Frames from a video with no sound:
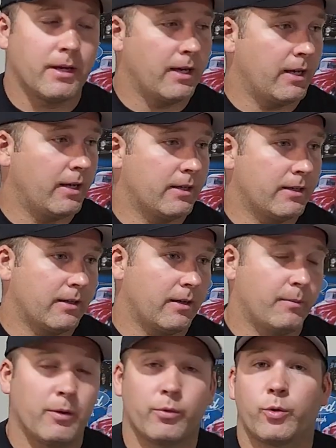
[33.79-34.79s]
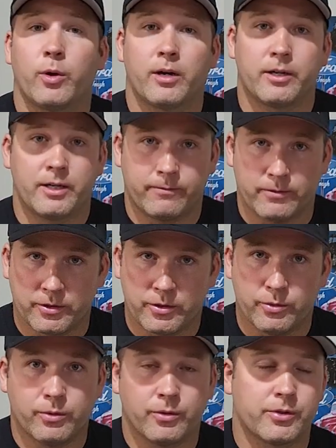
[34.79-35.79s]
and may require different
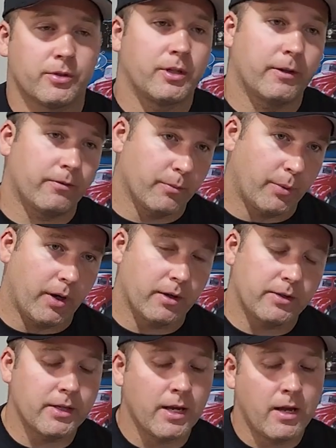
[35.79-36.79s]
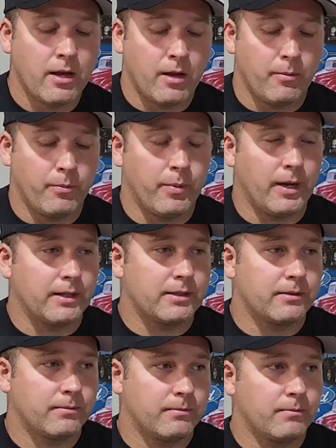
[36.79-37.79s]
tools or different parts, but